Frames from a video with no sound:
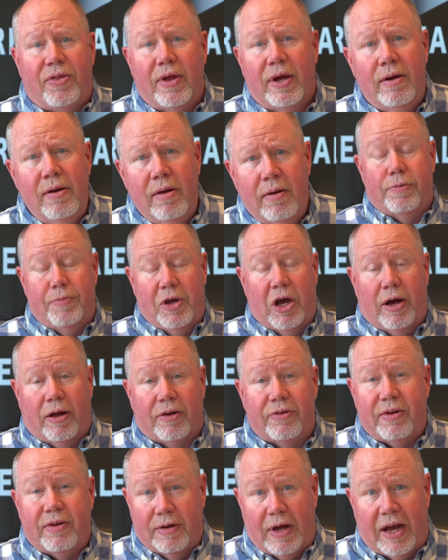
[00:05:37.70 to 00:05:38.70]
thing. To be
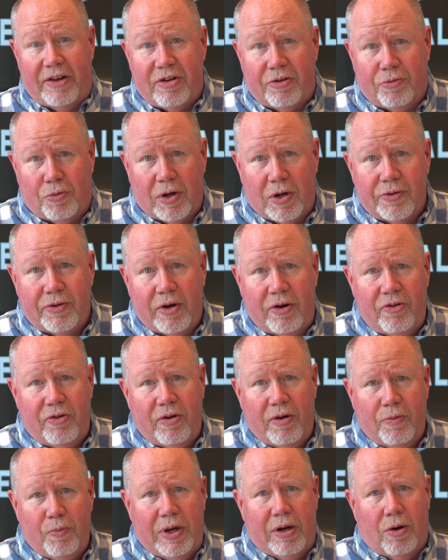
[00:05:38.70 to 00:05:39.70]
honest, us as realtors,
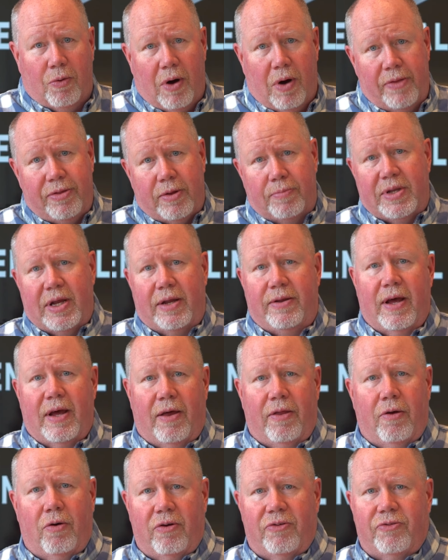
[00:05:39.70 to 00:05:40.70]
we don't want them to tell
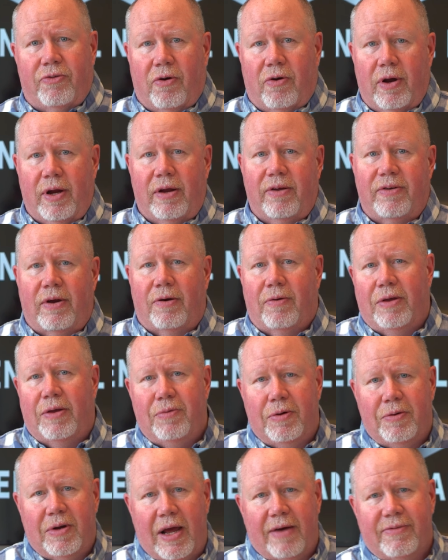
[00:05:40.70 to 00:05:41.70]
the whole story because otherwise we
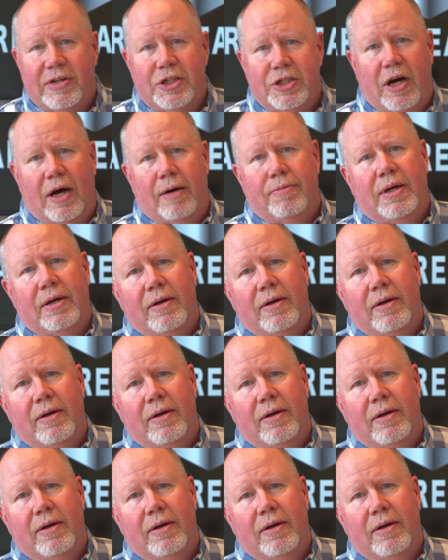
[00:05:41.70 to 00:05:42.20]
wouldn't have a job.